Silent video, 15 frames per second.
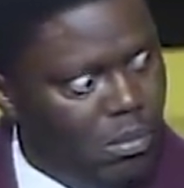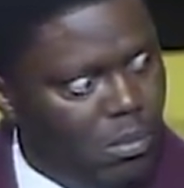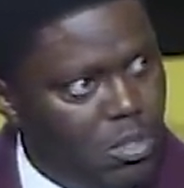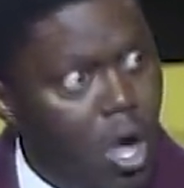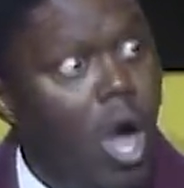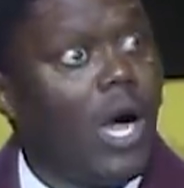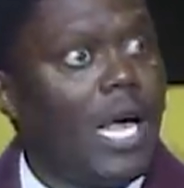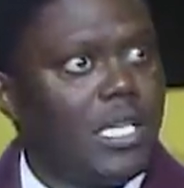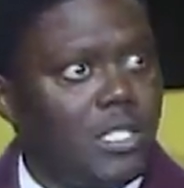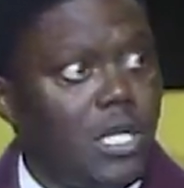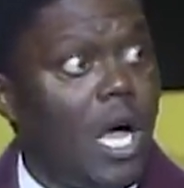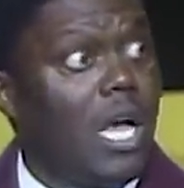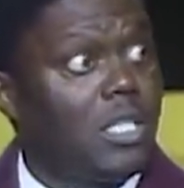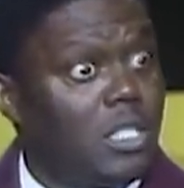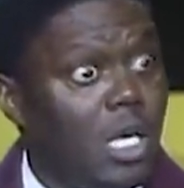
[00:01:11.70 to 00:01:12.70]
Y'all gotta
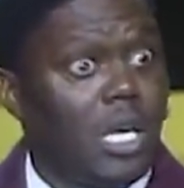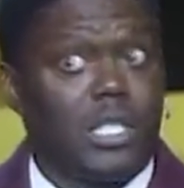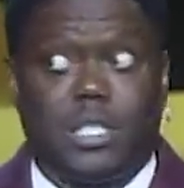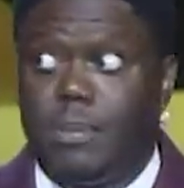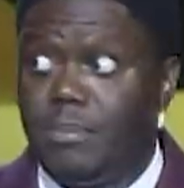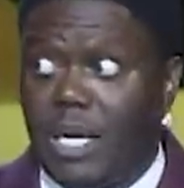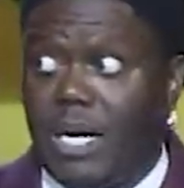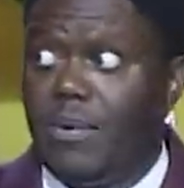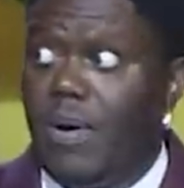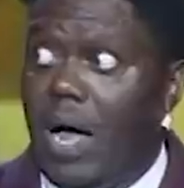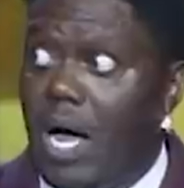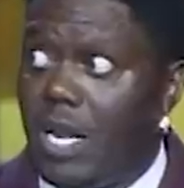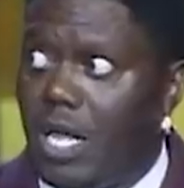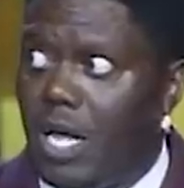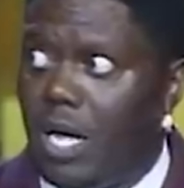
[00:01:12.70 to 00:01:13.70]
start sucking some dick
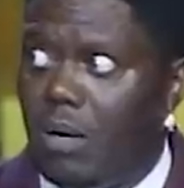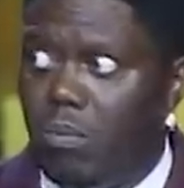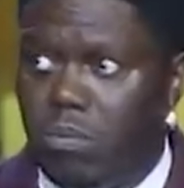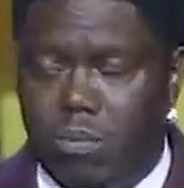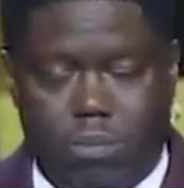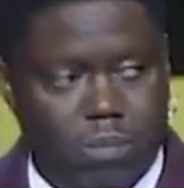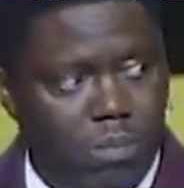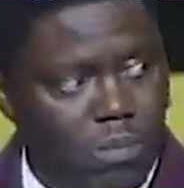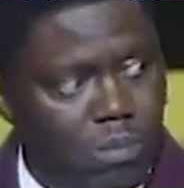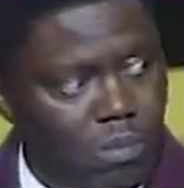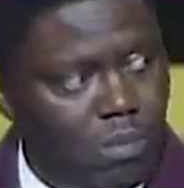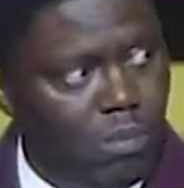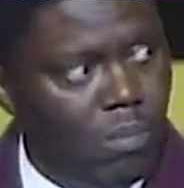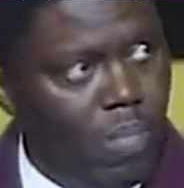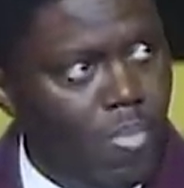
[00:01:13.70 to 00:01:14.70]
around here.
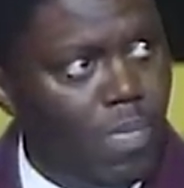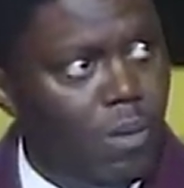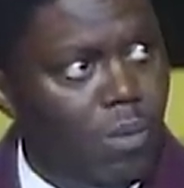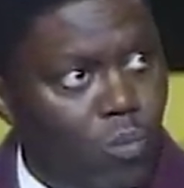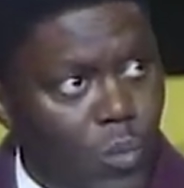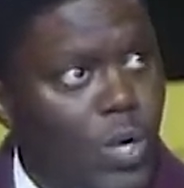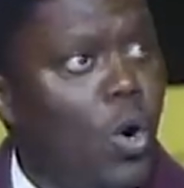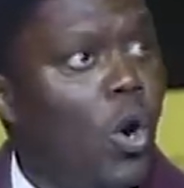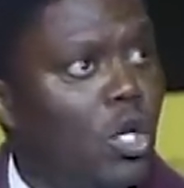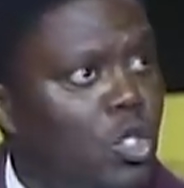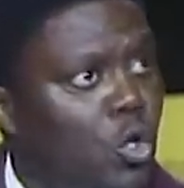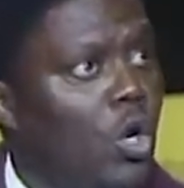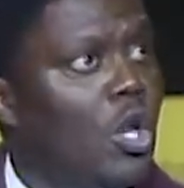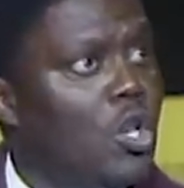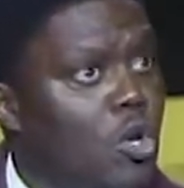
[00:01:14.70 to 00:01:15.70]
We going
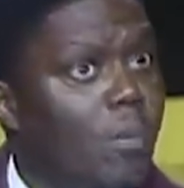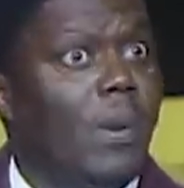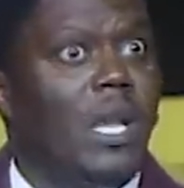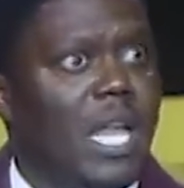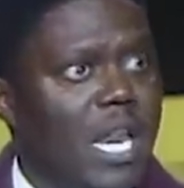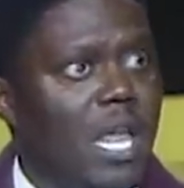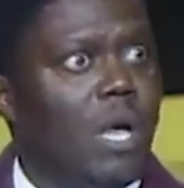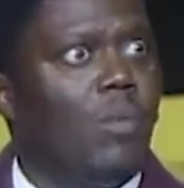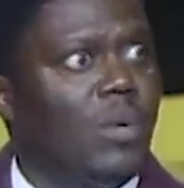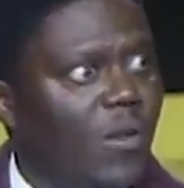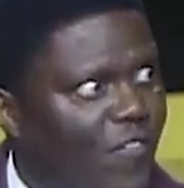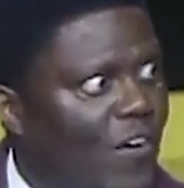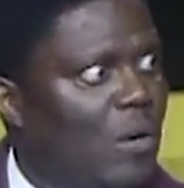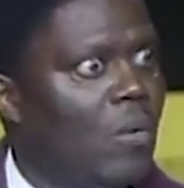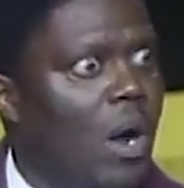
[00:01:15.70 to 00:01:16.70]
to a new millennium. What the
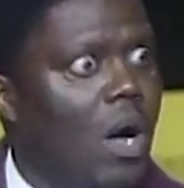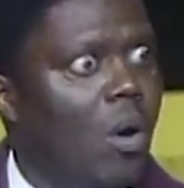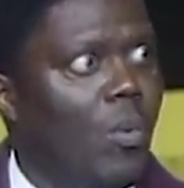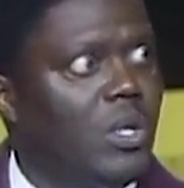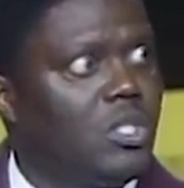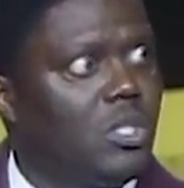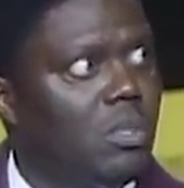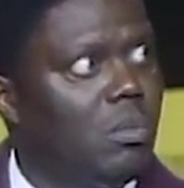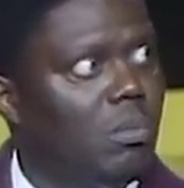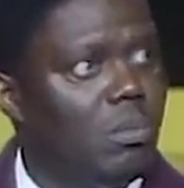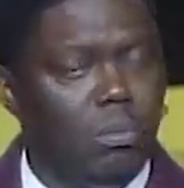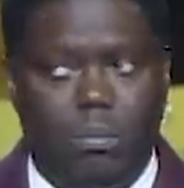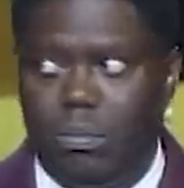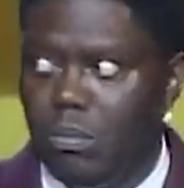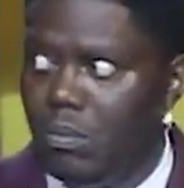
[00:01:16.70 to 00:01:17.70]
fuck wrong with
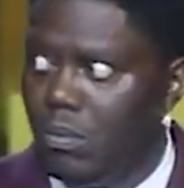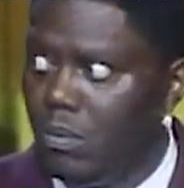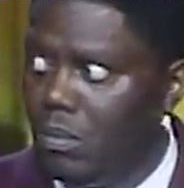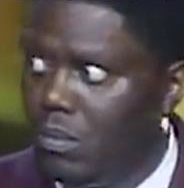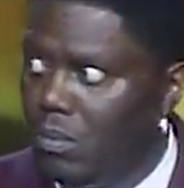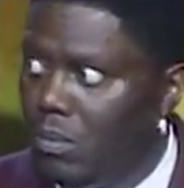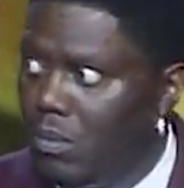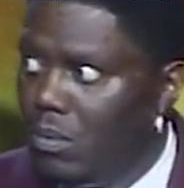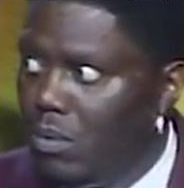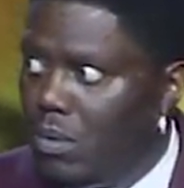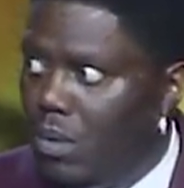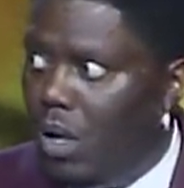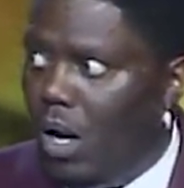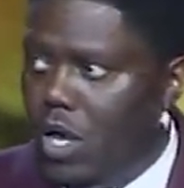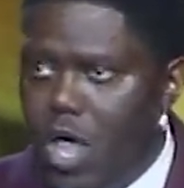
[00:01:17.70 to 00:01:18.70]

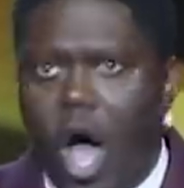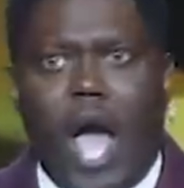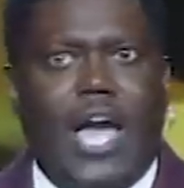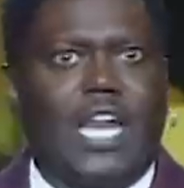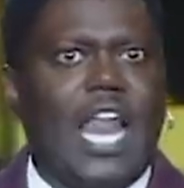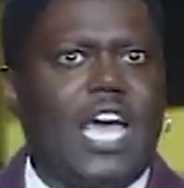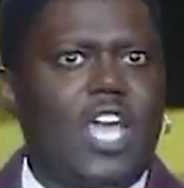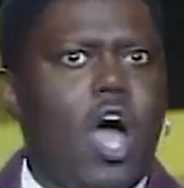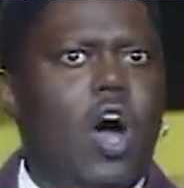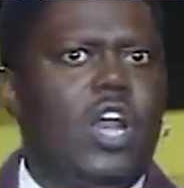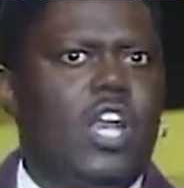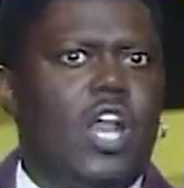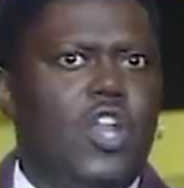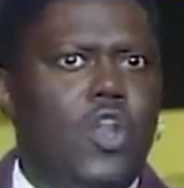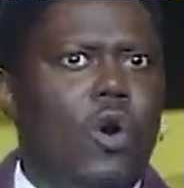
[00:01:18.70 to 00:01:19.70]
you? Y'all act like y'all
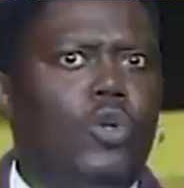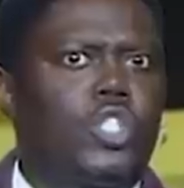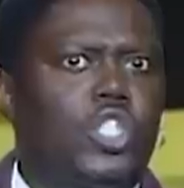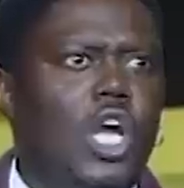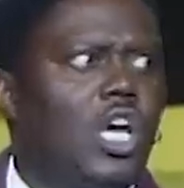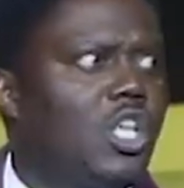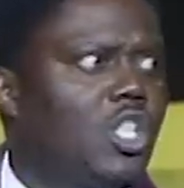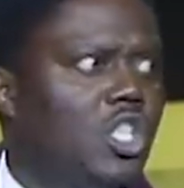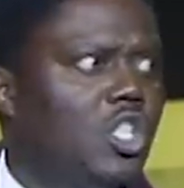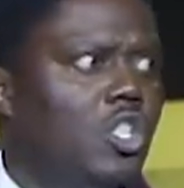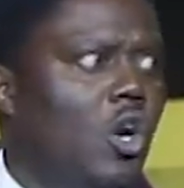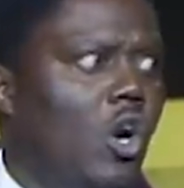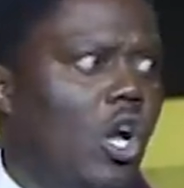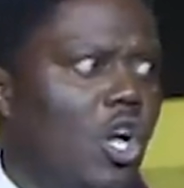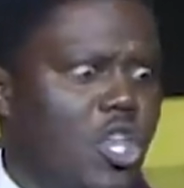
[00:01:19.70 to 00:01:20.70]
in a
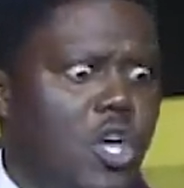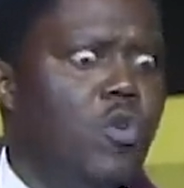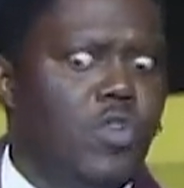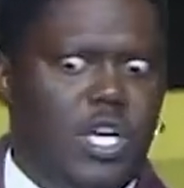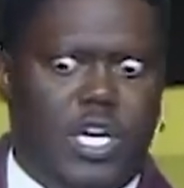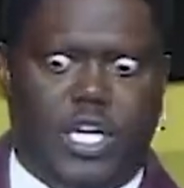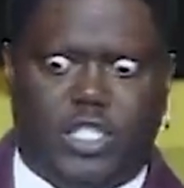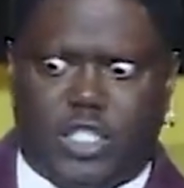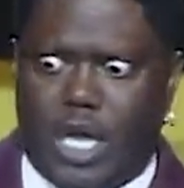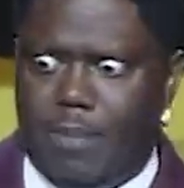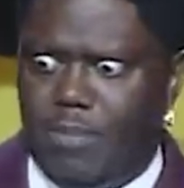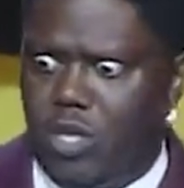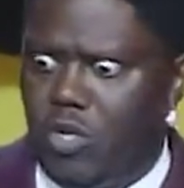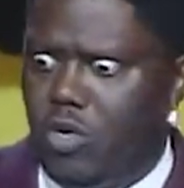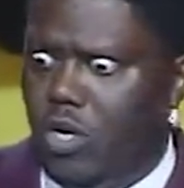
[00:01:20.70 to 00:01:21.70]
no-suck union or
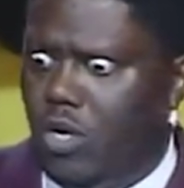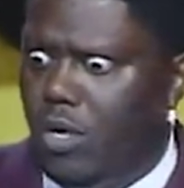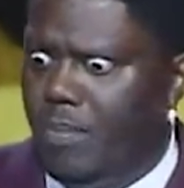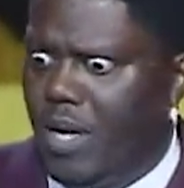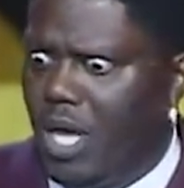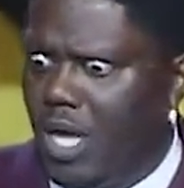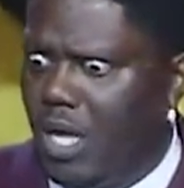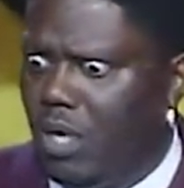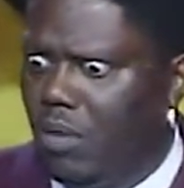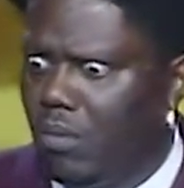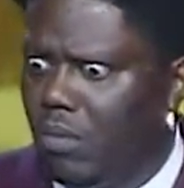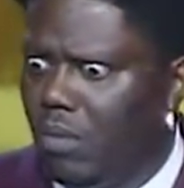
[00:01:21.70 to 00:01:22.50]
something, you know what I mean?